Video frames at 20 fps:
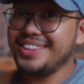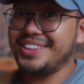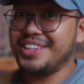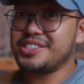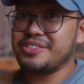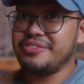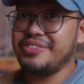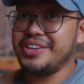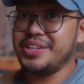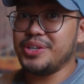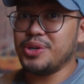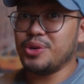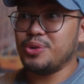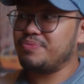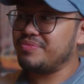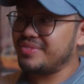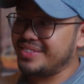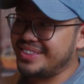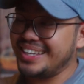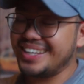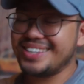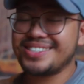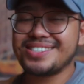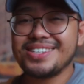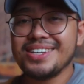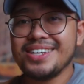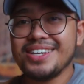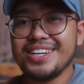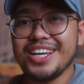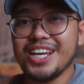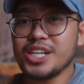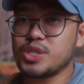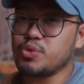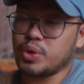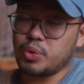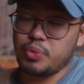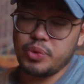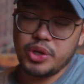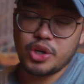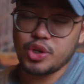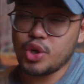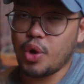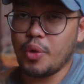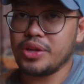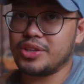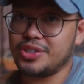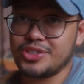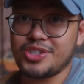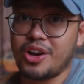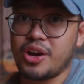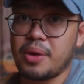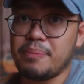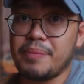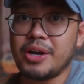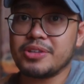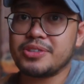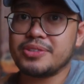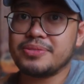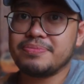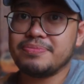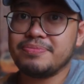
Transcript: this video, this is what we are going to talk about.